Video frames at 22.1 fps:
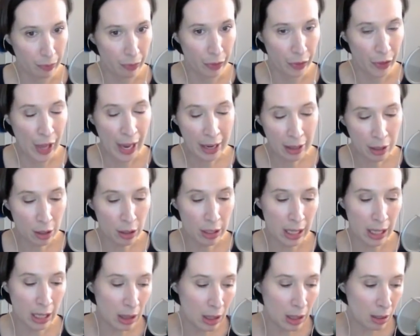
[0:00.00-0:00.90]
that could
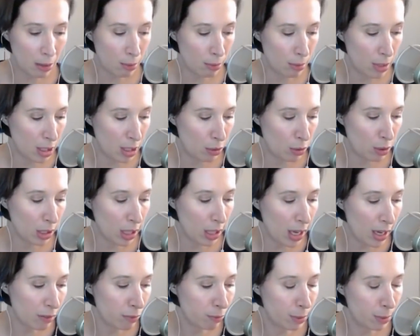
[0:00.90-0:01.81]
get them into a
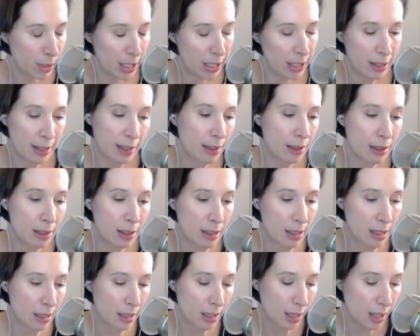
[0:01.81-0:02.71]
lot of places.
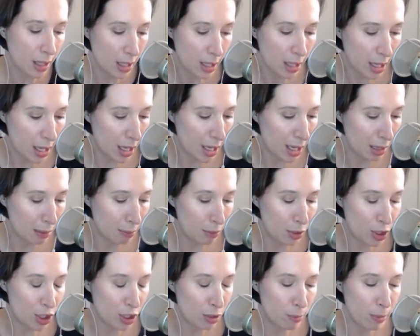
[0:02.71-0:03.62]
Uh,
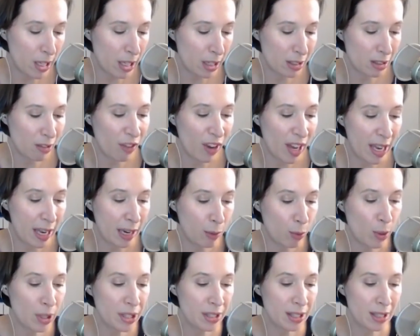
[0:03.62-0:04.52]
just because if I had
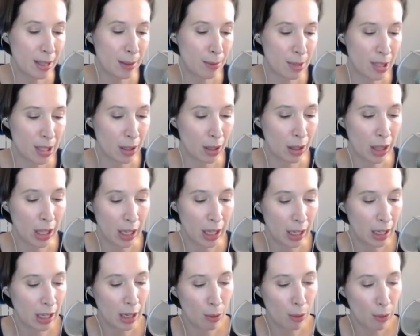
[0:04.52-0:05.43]
one Samsung
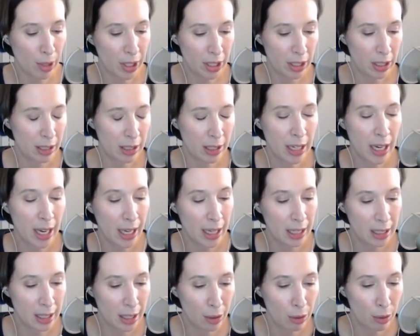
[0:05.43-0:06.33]
thing and I wanted to tie
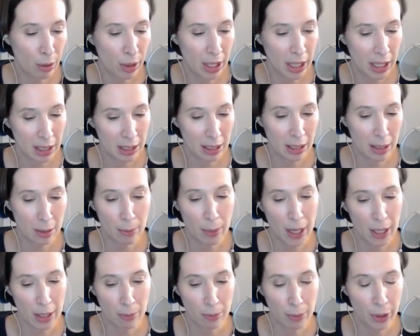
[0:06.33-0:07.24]
it to other things, it's
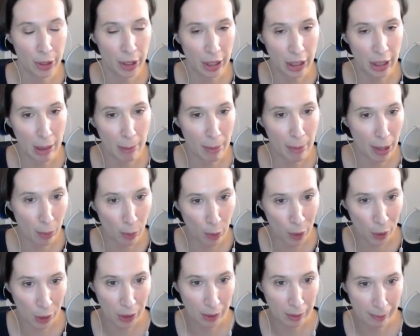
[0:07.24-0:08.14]
possible that that might
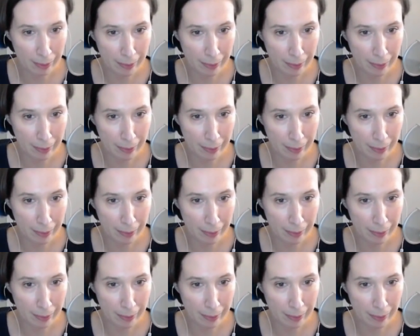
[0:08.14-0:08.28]
work.